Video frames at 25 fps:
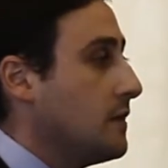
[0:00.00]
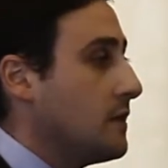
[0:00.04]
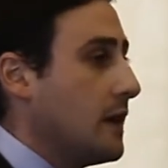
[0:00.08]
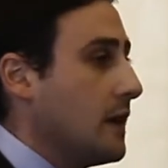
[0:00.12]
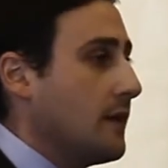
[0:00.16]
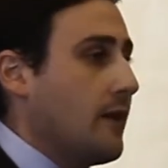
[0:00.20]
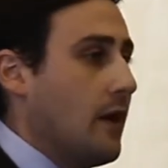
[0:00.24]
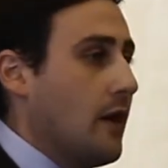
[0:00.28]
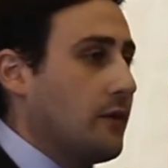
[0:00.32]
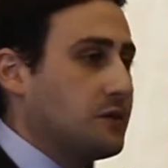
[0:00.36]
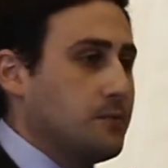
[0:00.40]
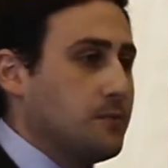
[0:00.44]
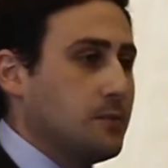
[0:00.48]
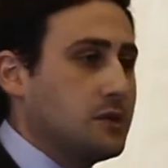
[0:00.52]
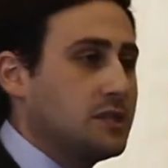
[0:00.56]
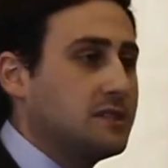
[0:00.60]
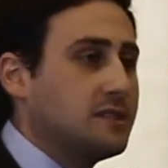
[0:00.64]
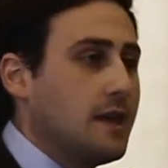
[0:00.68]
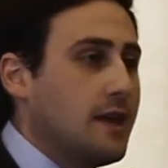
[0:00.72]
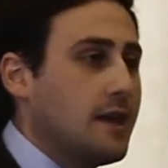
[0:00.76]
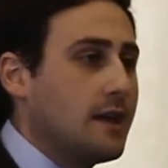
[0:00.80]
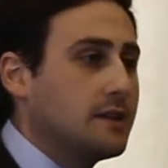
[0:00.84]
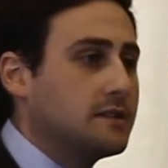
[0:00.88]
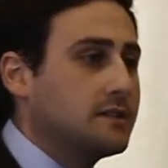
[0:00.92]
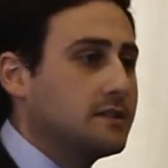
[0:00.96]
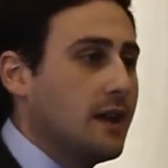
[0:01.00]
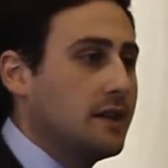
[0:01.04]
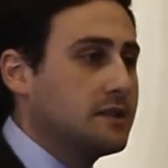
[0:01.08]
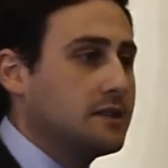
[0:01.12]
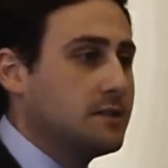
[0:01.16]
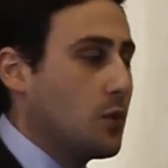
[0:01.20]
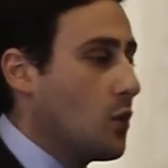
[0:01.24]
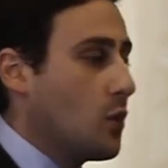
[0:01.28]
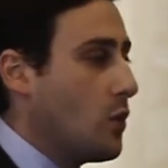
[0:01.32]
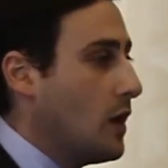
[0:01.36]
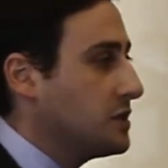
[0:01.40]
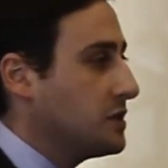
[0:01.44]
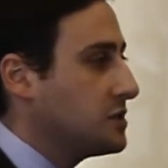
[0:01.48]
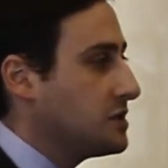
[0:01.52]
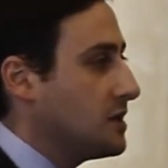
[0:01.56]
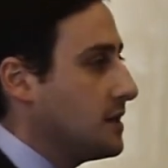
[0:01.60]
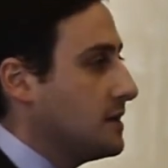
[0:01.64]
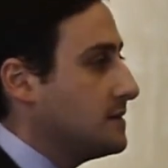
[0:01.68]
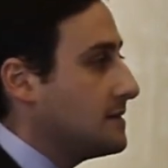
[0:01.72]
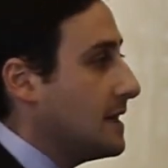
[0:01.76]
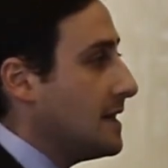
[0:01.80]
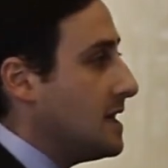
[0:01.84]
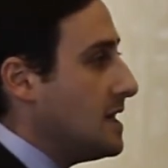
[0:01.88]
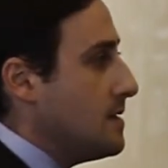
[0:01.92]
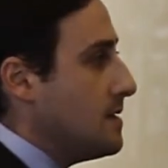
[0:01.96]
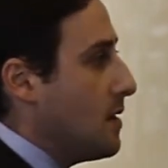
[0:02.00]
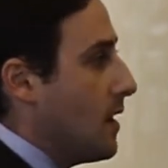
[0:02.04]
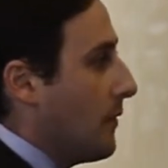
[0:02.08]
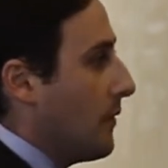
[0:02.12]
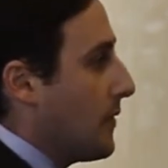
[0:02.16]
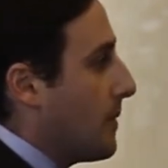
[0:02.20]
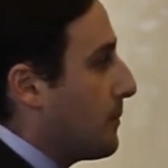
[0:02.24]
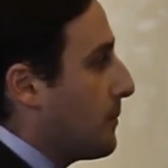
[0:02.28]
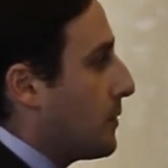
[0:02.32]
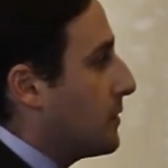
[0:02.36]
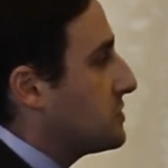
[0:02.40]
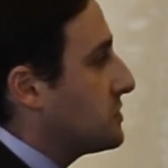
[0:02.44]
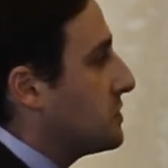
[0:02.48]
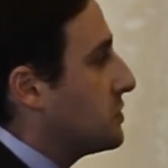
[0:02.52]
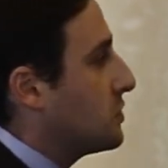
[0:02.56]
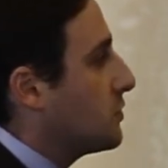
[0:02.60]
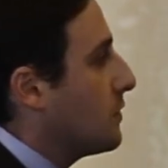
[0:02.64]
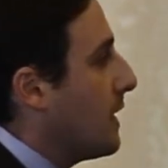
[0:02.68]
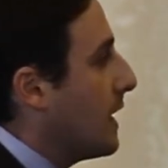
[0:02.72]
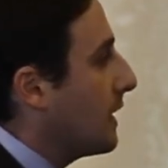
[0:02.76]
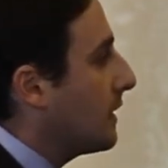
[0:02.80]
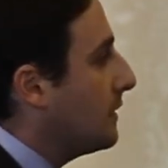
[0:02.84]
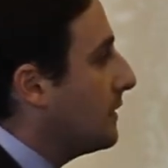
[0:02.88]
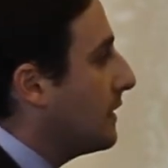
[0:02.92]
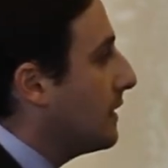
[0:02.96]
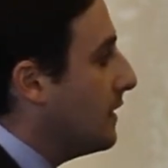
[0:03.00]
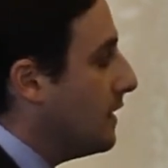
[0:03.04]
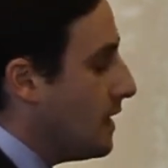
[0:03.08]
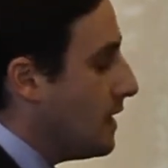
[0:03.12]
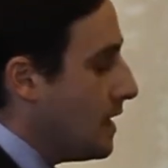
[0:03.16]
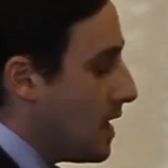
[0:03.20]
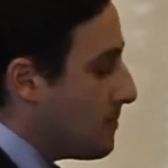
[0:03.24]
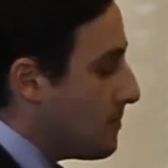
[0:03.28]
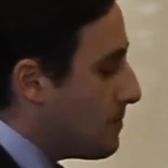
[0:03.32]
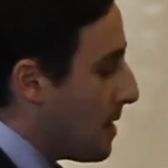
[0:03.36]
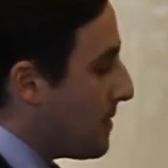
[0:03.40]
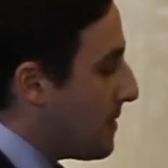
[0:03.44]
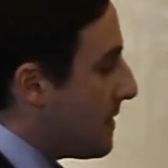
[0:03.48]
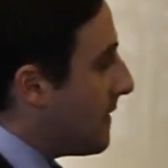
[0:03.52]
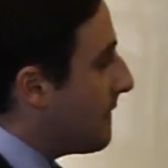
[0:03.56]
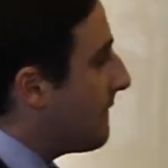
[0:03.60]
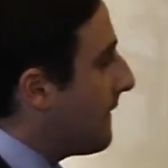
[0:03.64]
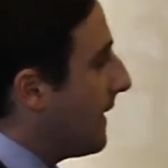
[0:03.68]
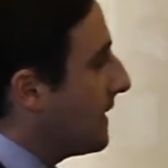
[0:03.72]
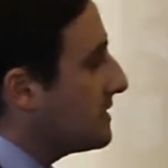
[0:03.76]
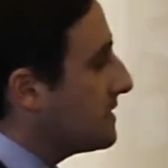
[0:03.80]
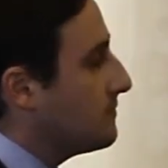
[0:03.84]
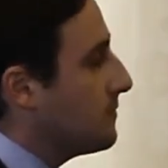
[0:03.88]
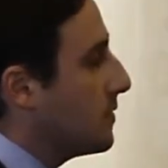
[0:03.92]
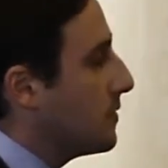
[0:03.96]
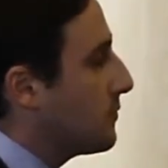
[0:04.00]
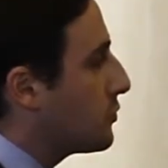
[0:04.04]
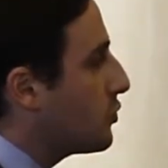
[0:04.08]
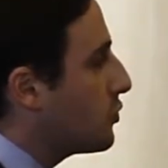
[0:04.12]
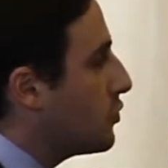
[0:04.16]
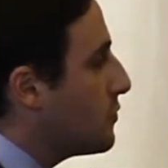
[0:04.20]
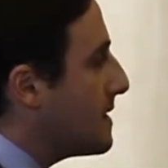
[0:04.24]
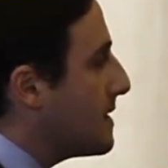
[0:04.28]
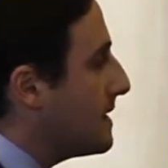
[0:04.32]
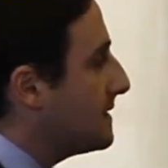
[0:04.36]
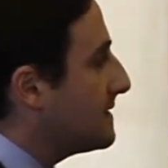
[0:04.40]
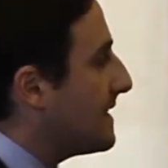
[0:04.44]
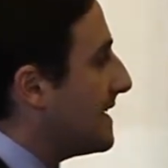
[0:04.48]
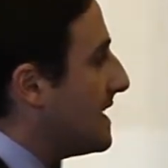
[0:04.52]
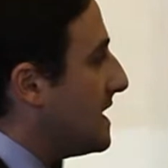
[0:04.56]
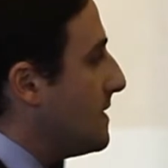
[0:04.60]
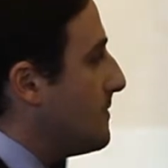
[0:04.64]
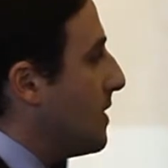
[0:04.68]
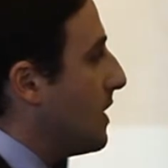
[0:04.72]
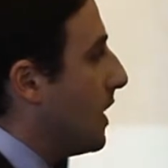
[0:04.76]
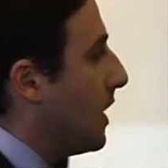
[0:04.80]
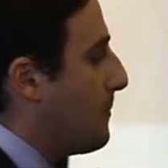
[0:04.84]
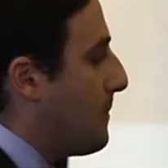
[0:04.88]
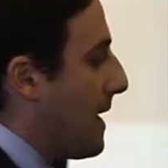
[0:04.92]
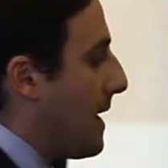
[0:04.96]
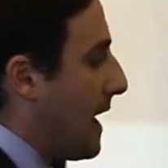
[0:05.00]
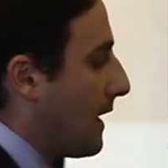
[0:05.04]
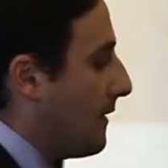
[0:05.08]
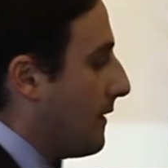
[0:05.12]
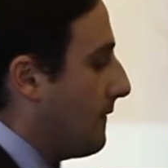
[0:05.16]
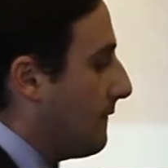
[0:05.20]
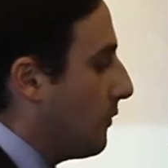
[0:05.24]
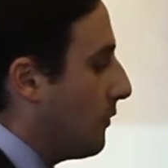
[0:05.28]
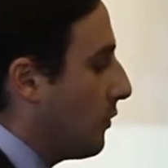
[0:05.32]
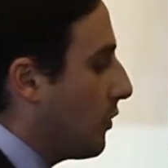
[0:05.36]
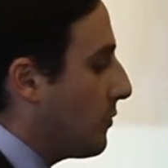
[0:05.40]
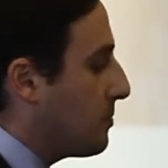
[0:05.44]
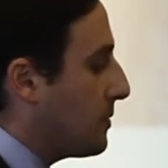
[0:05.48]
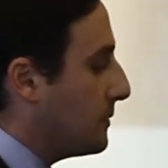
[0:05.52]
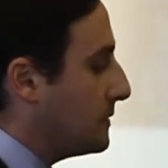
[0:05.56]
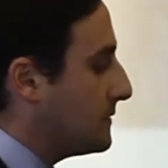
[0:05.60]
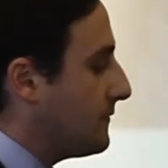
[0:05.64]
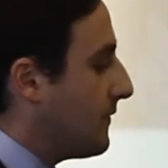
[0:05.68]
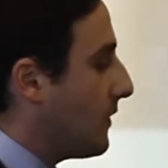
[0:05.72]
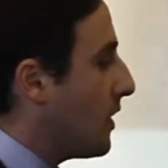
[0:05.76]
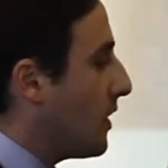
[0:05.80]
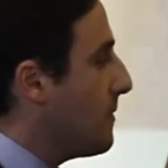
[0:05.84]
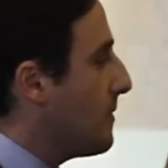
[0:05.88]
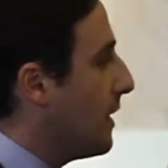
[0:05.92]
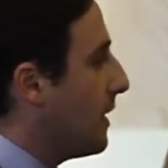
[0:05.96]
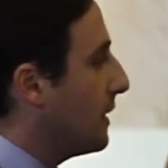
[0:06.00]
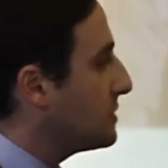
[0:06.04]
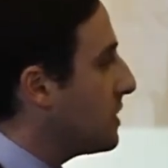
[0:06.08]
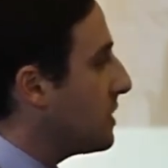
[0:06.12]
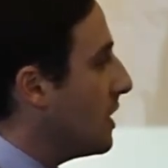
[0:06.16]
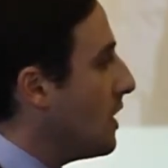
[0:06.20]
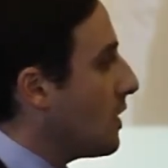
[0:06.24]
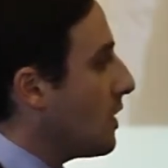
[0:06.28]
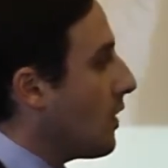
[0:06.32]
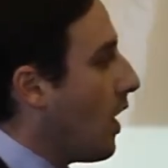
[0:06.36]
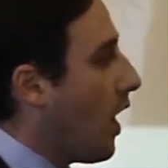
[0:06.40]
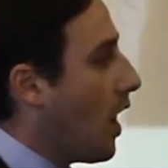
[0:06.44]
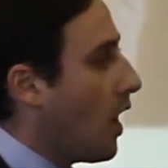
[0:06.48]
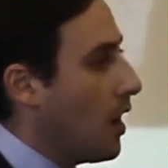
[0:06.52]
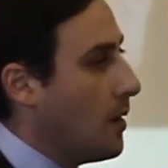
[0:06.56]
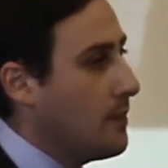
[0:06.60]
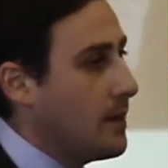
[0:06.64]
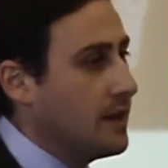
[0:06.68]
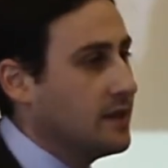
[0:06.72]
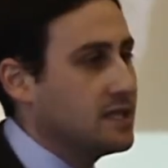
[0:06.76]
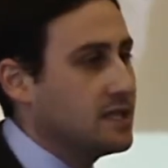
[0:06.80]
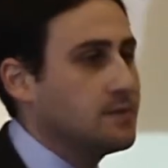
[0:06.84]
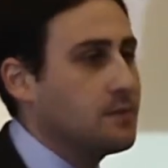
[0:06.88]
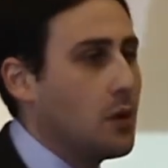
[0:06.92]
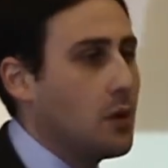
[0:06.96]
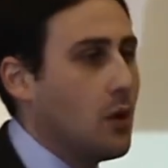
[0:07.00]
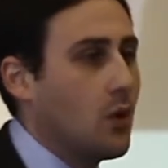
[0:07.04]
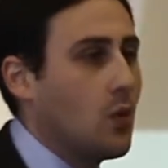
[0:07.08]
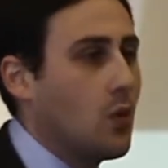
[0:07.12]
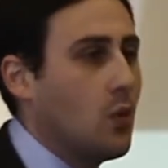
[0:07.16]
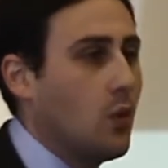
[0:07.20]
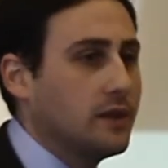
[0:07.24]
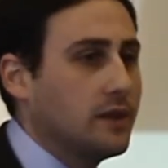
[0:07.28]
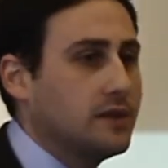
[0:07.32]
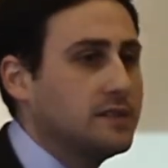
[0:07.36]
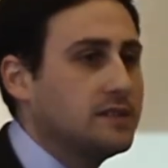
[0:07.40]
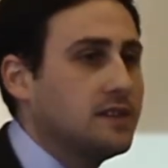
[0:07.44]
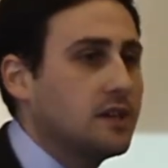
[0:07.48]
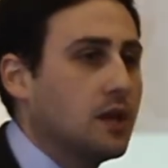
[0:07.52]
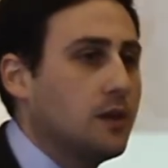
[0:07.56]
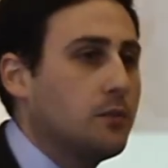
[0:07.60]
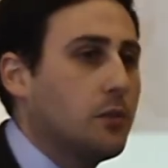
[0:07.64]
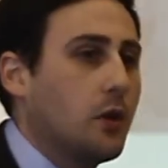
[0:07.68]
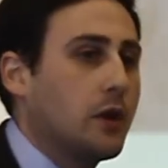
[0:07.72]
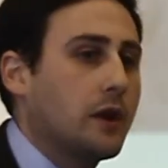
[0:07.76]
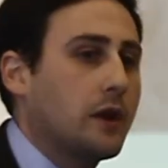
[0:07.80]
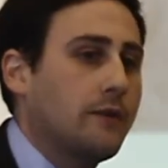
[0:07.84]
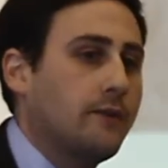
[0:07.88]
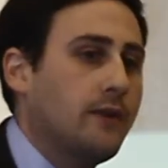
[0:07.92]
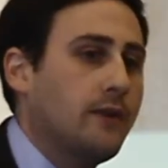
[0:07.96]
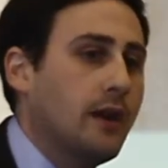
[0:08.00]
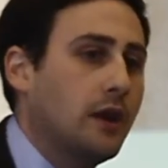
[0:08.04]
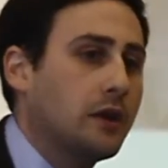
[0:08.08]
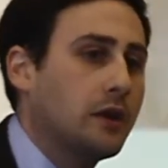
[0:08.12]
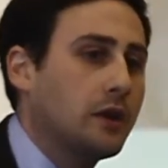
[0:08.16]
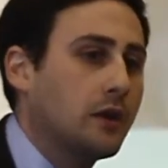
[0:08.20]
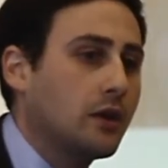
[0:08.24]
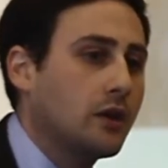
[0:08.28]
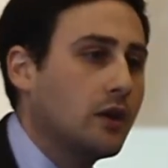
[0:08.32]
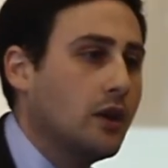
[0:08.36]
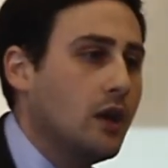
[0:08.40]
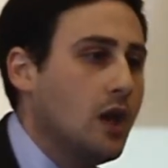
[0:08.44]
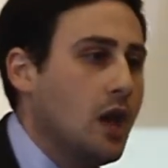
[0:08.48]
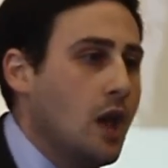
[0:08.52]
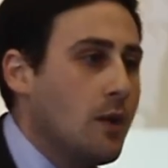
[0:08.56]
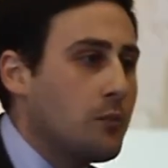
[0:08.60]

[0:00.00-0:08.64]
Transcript: They found some mistakes, they had some questions, they emailed that person directly. Maybe they find some improvements, they email it back and forth. But it was very much hub and spoke, one single point of failure.